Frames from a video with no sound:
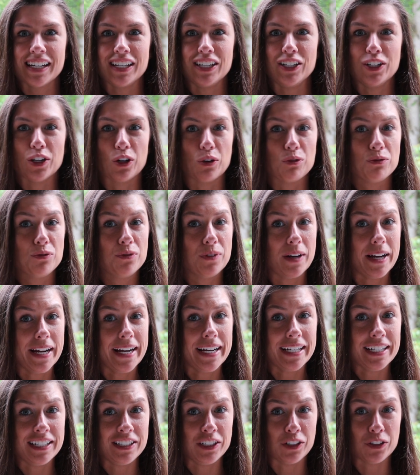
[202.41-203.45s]
You're
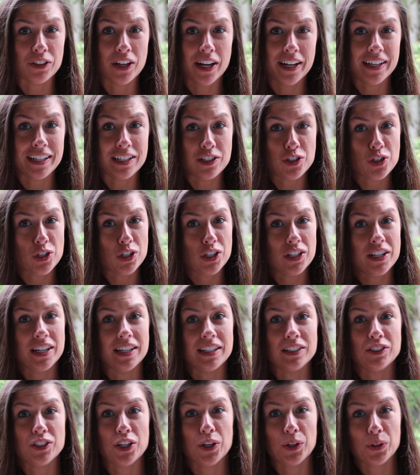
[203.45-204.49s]
fine and you're not injured
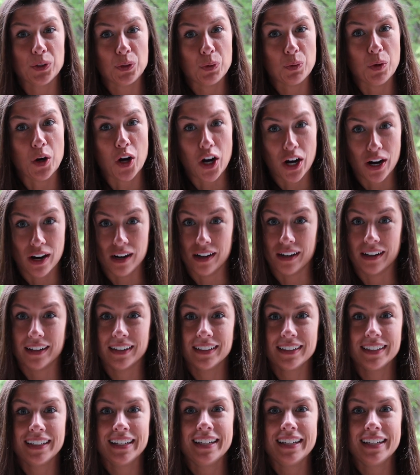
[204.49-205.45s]
until you are.